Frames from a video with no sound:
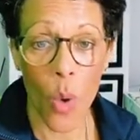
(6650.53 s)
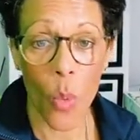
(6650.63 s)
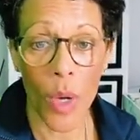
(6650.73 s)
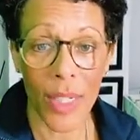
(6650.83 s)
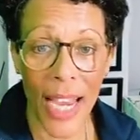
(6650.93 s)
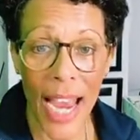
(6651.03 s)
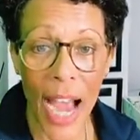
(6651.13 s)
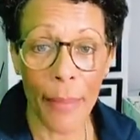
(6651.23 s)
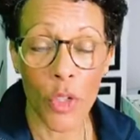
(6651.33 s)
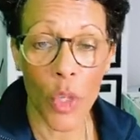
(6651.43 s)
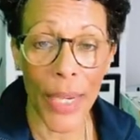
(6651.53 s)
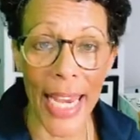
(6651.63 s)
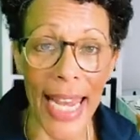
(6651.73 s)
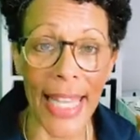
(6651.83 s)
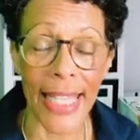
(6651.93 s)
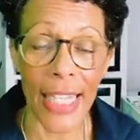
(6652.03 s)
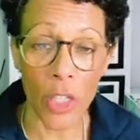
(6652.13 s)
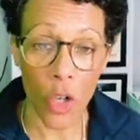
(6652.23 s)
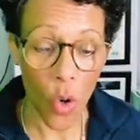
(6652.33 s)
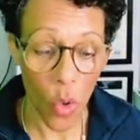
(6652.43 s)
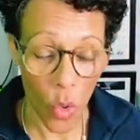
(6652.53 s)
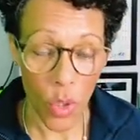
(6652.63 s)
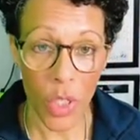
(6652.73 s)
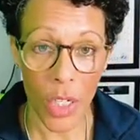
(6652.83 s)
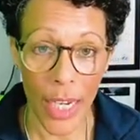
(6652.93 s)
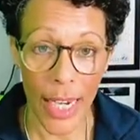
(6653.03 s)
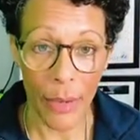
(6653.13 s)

what I am doing in this course,